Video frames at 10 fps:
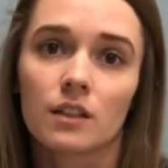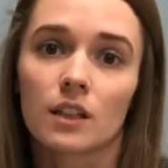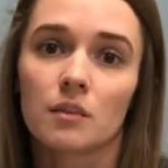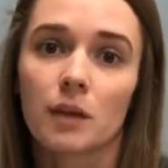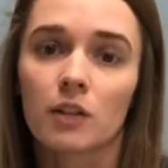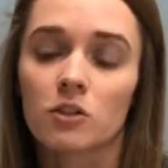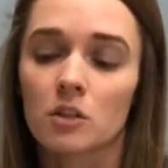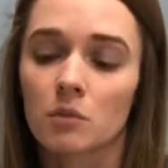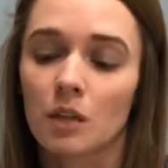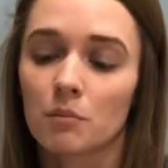the
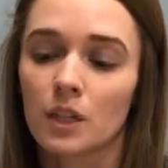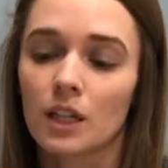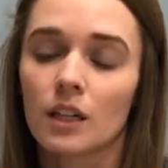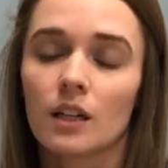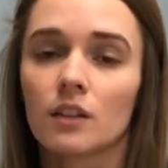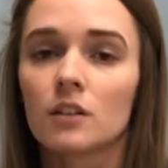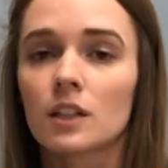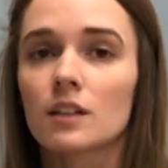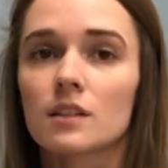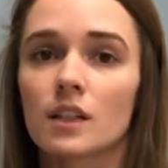microchip company and they'll get
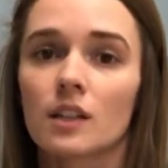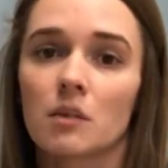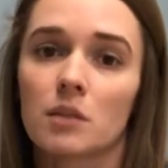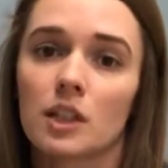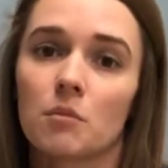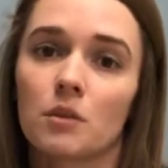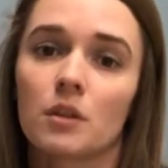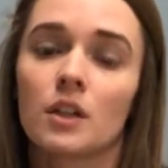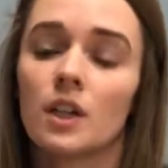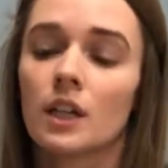us that name and number,